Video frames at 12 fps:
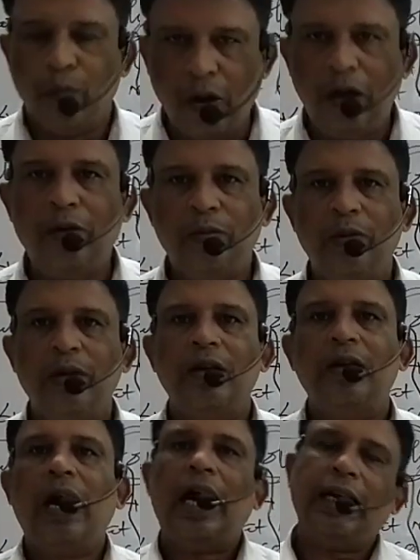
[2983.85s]

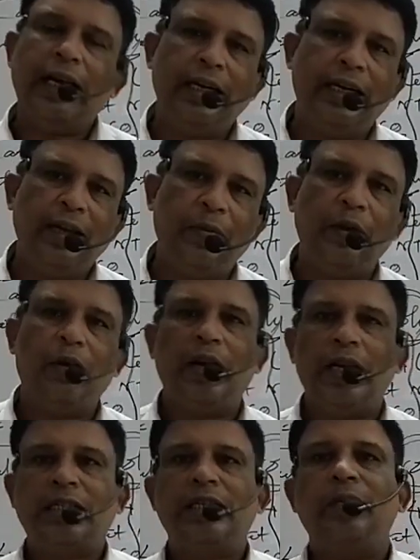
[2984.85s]
volume at NTB or
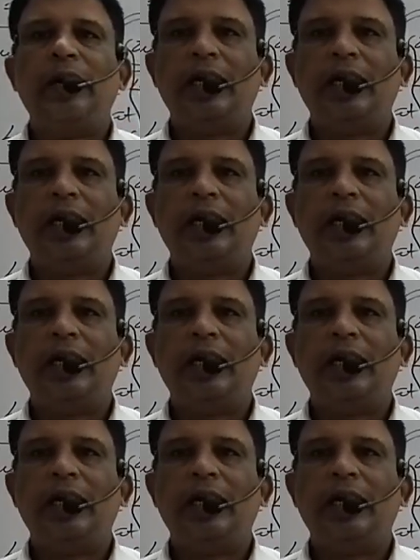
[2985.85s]
STP.